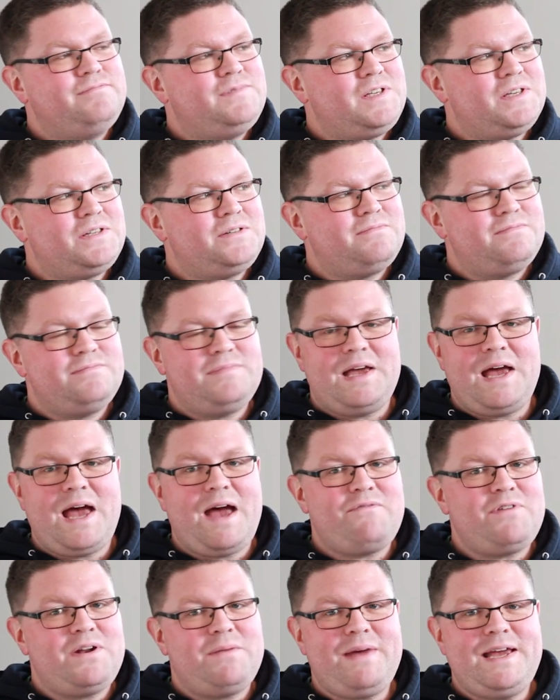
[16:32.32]
just
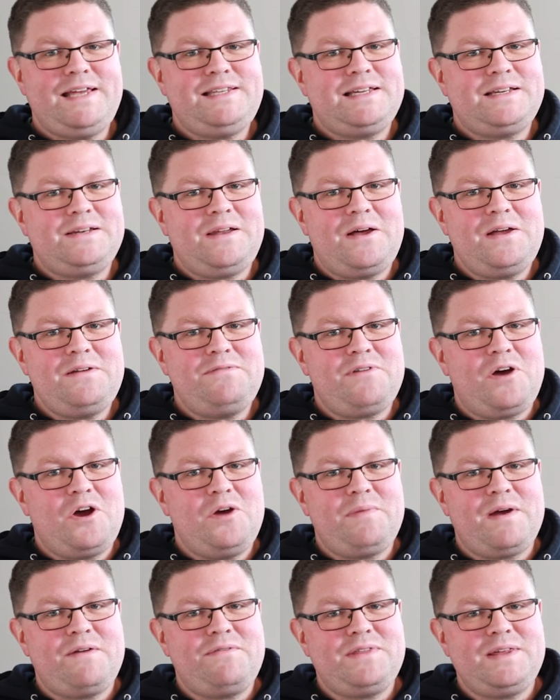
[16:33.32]
have an amazing life. I
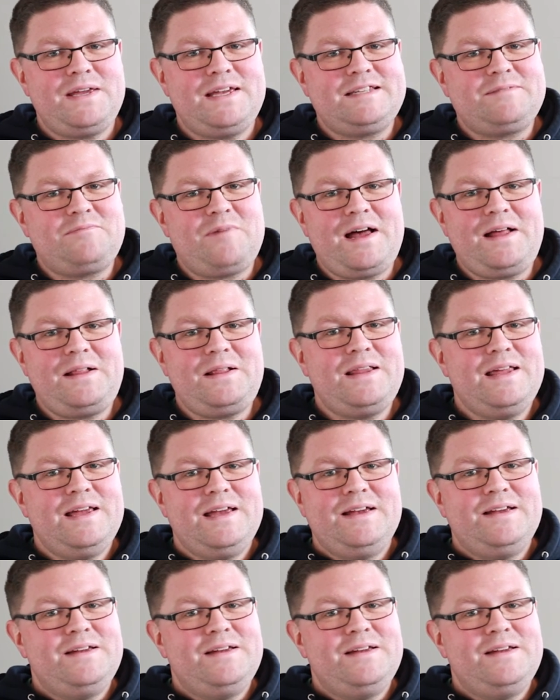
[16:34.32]
hope everything is well.